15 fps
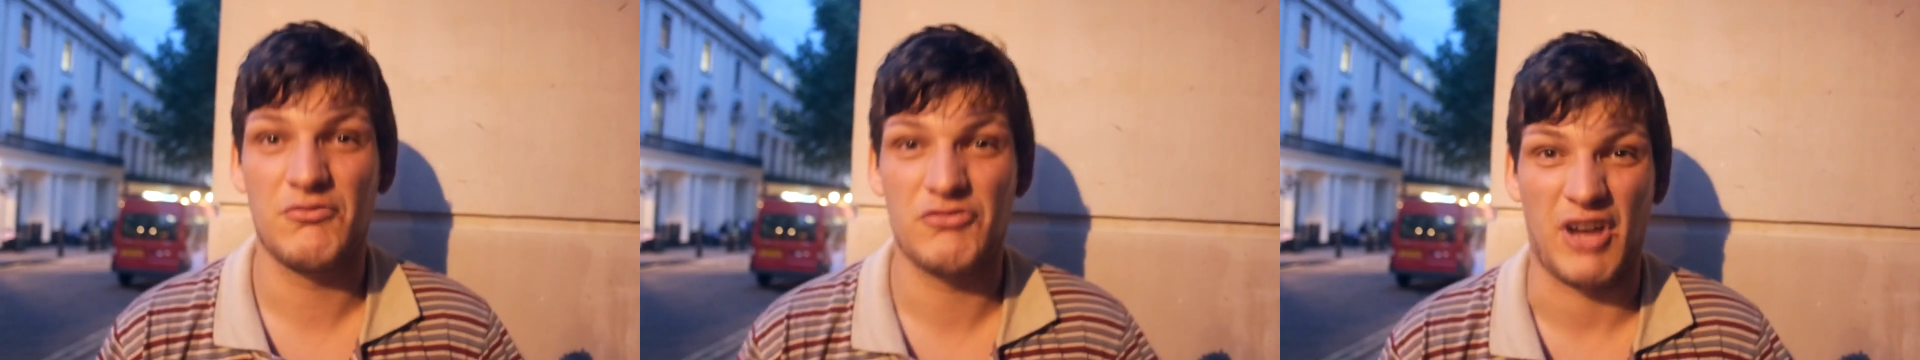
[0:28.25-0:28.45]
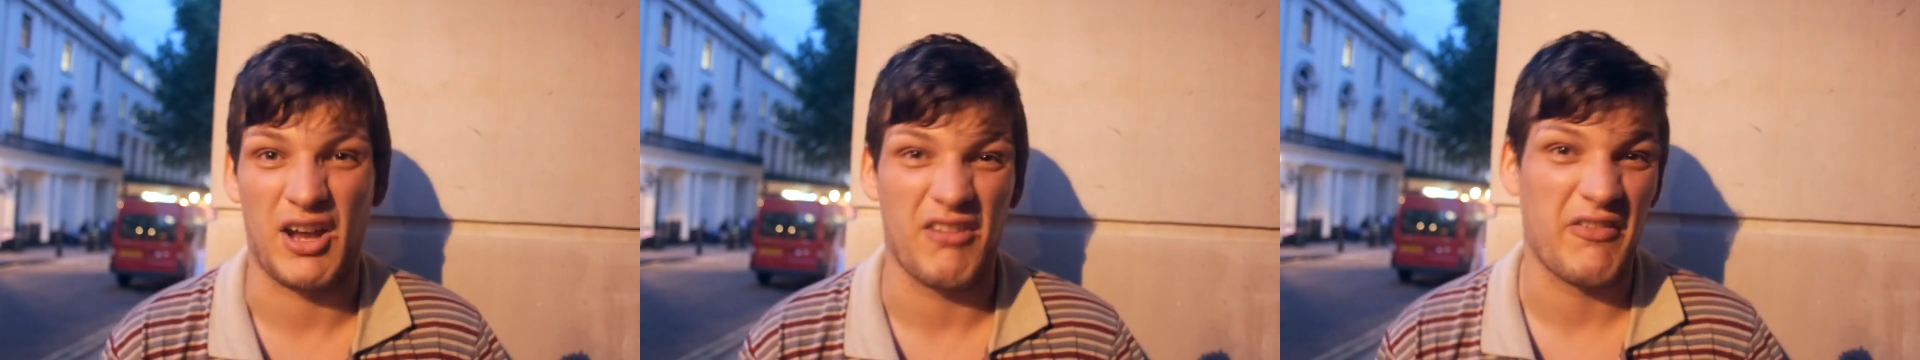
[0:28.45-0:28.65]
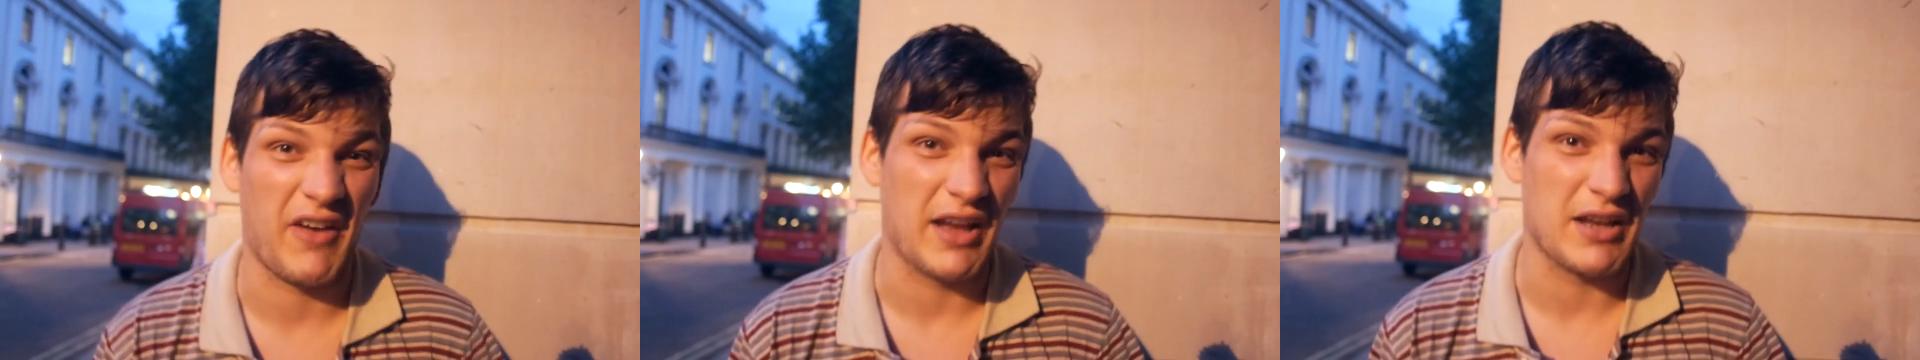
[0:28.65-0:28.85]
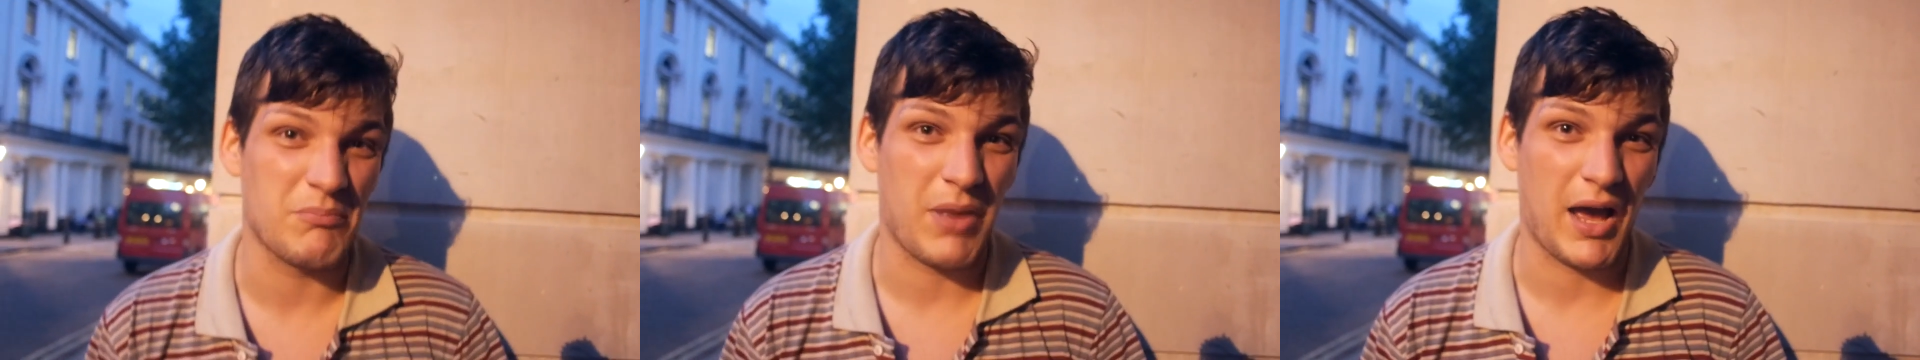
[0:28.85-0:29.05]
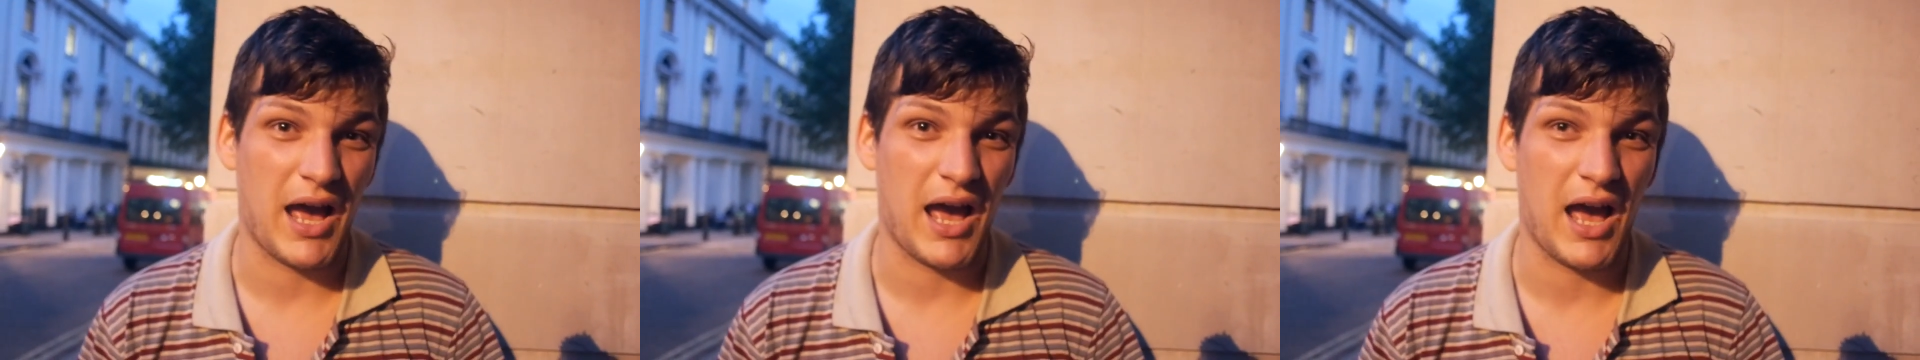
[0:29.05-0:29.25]
trying to find a
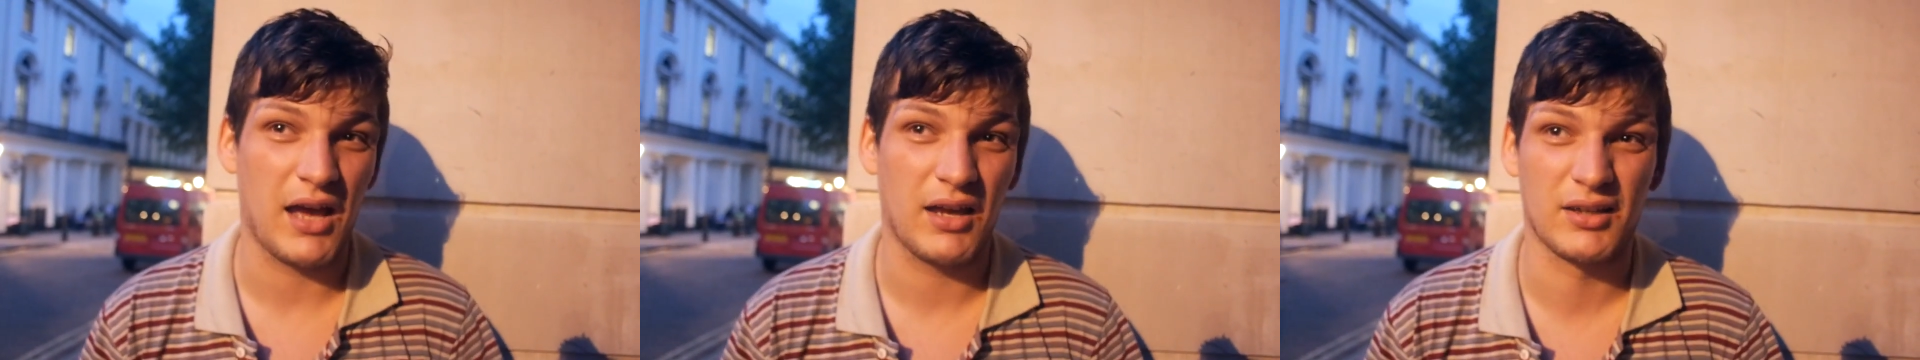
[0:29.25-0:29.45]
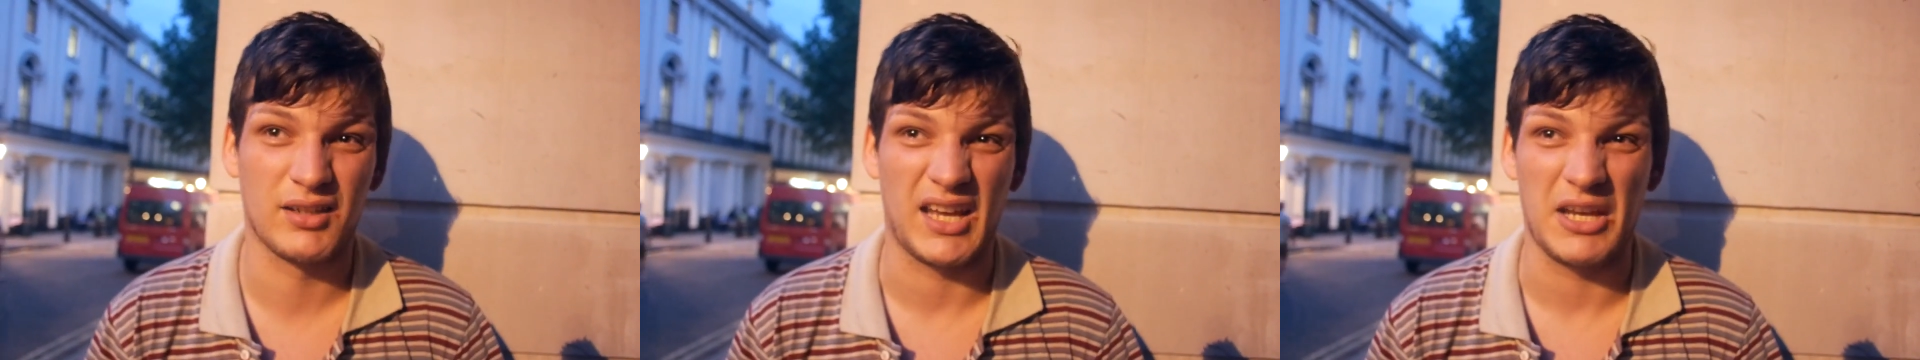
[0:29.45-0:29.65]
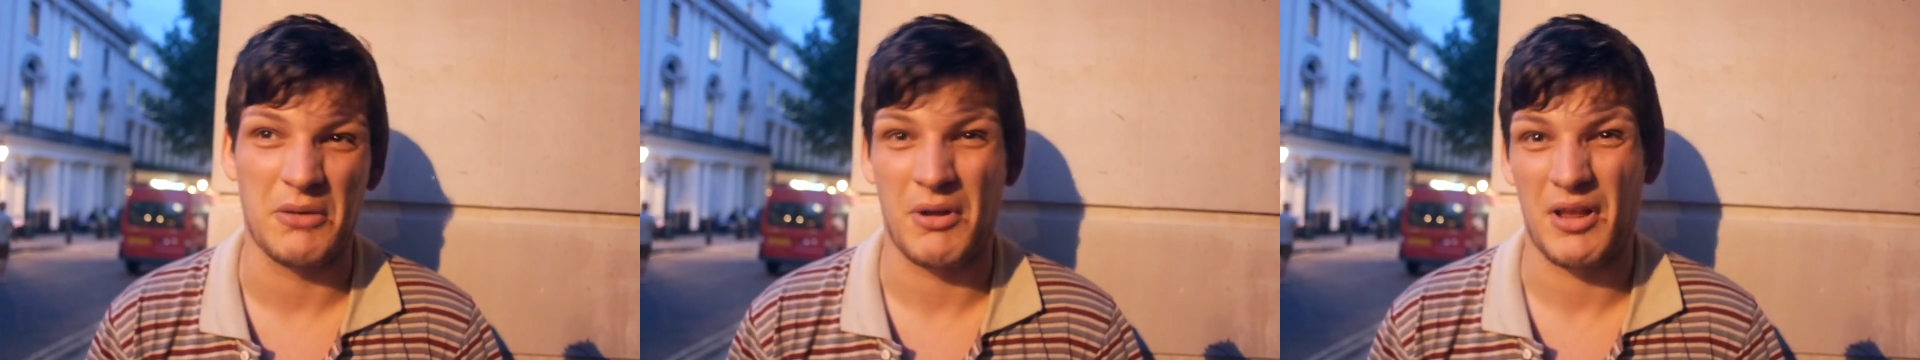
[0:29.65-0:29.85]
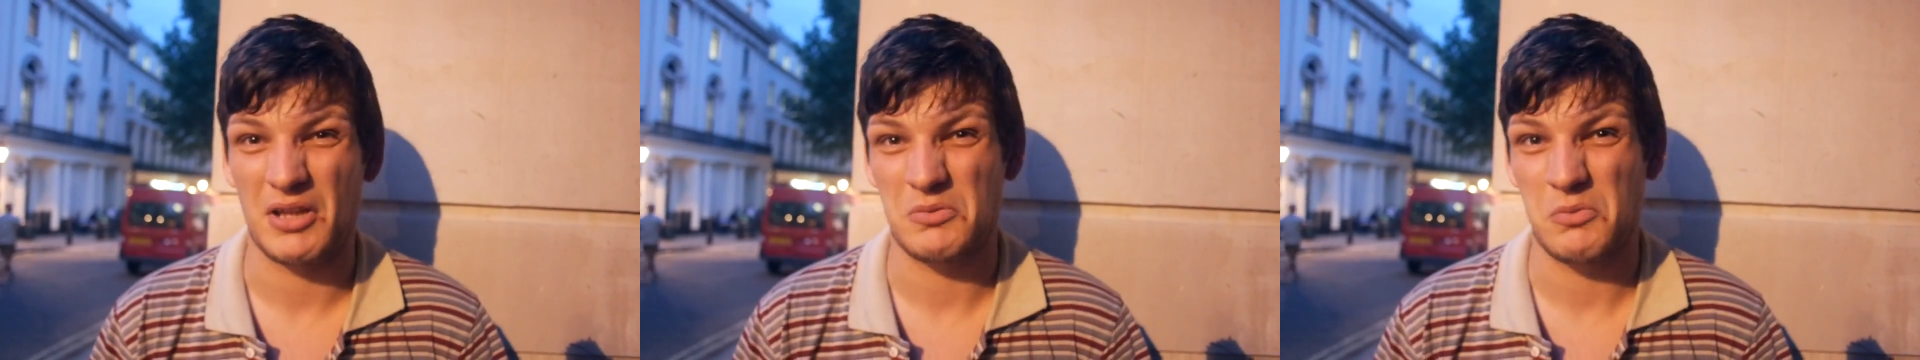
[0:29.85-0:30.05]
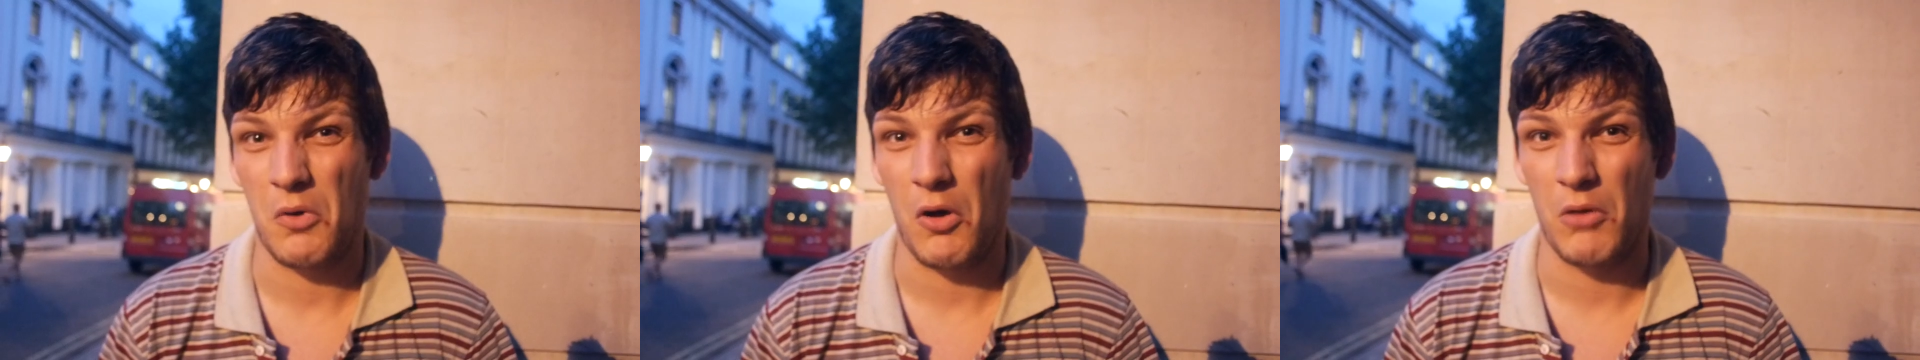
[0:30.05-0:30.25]
park, anywhere
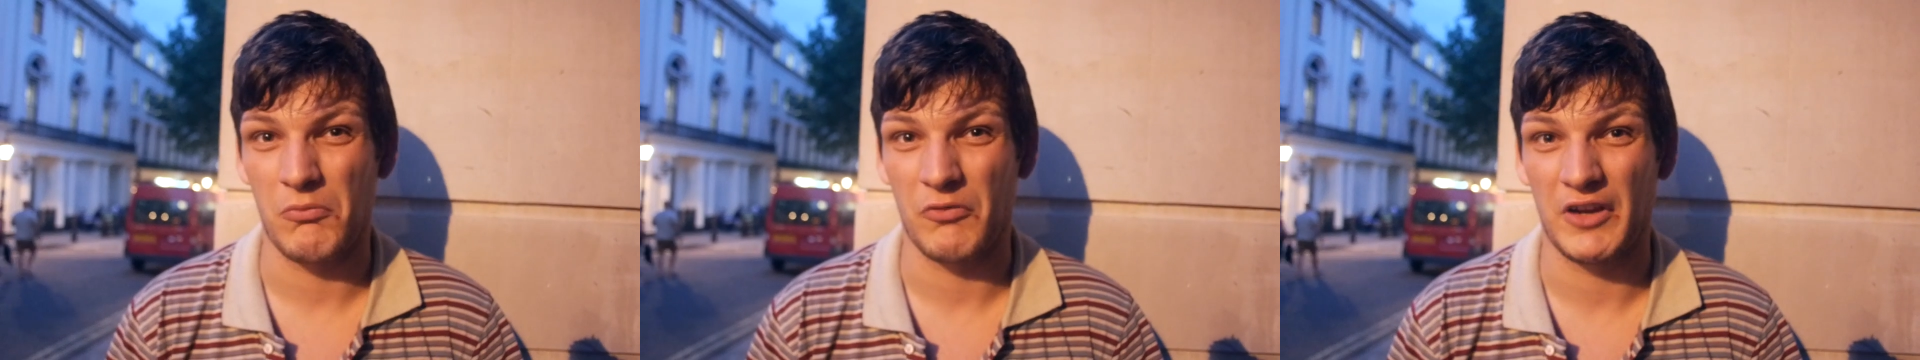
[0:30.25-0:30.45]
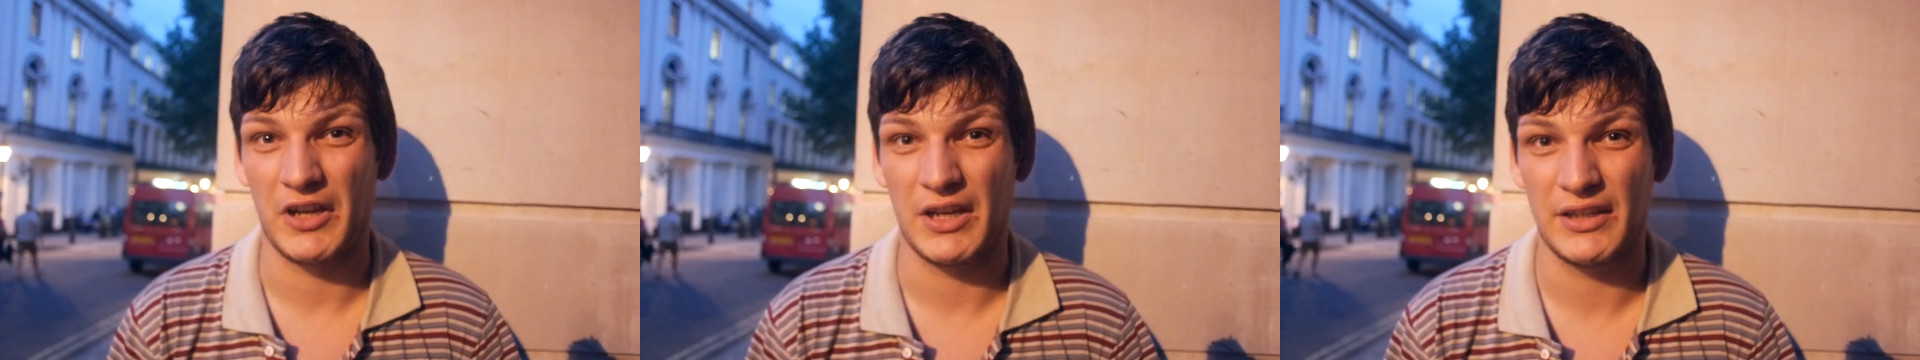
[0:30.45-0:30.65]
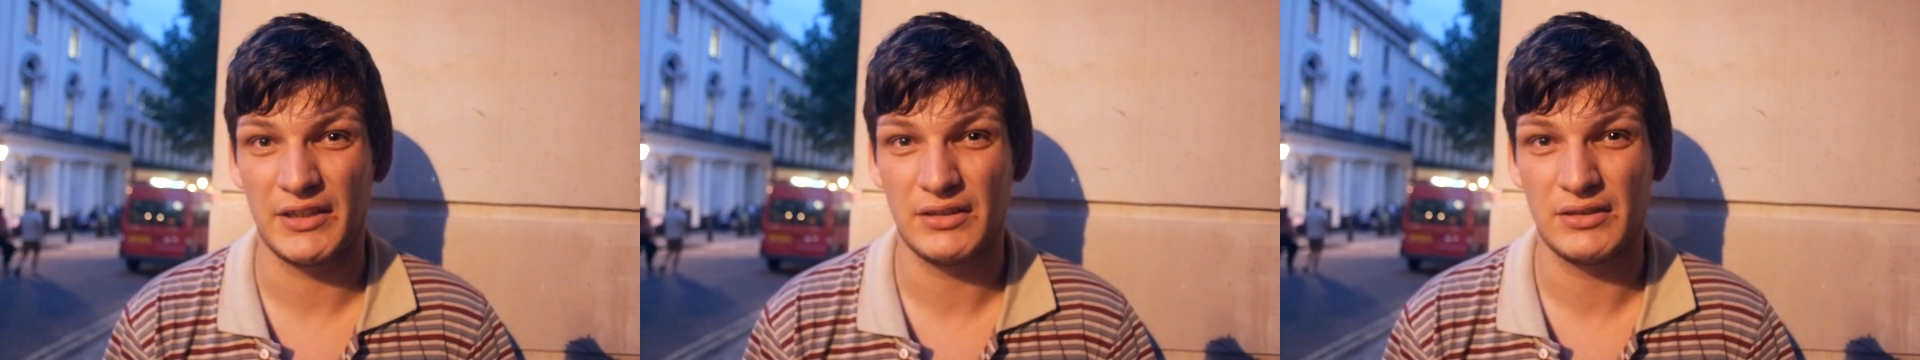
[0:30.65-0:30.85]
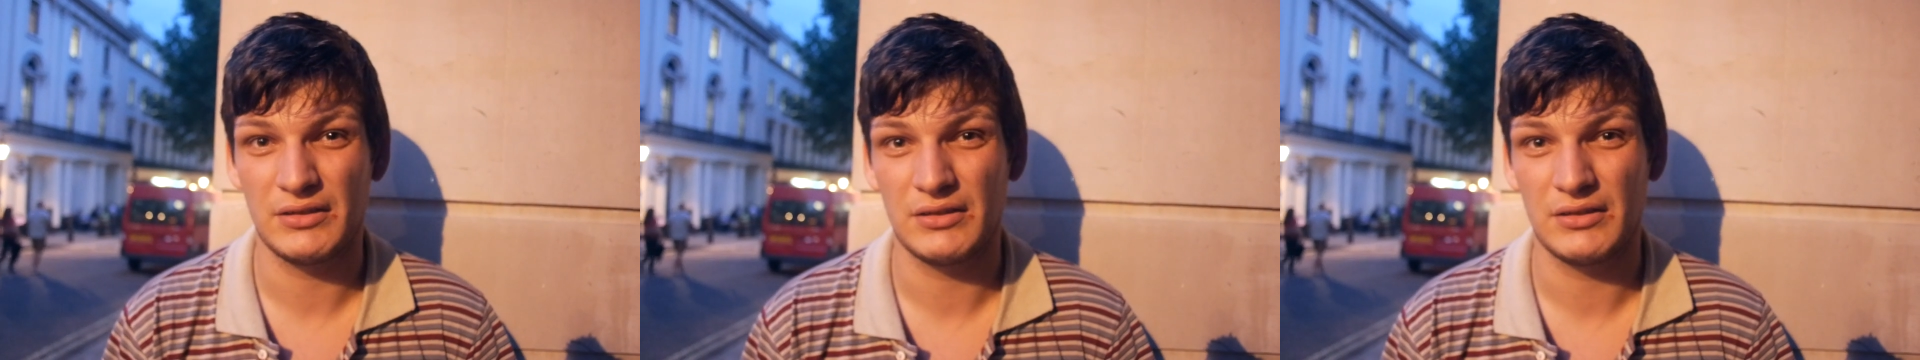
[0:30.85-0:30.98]
that's warm really